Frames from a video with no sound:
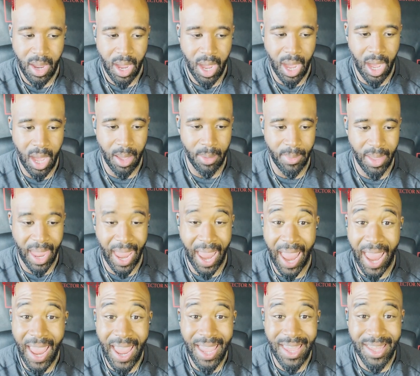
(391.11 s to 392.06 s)

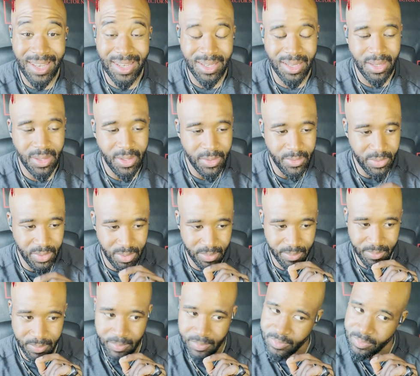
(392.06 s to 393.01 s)
And
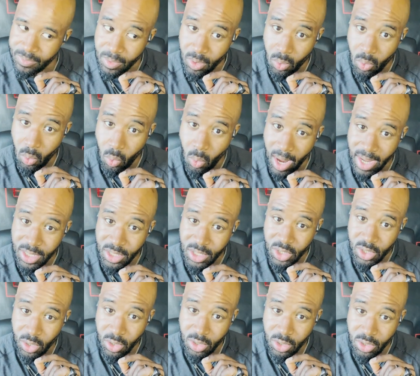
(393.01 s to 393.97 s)
white
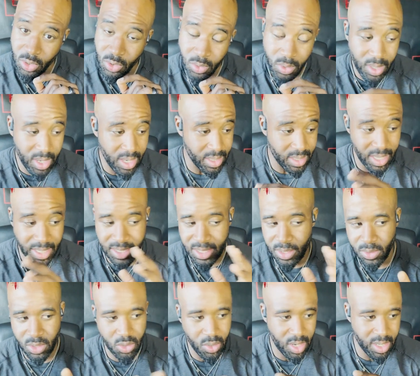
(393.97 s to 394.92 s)
shirt dude, unless he
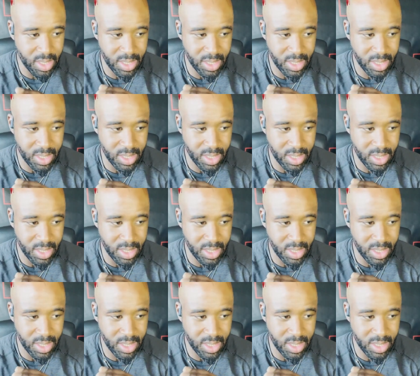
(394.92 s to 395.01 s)
was trying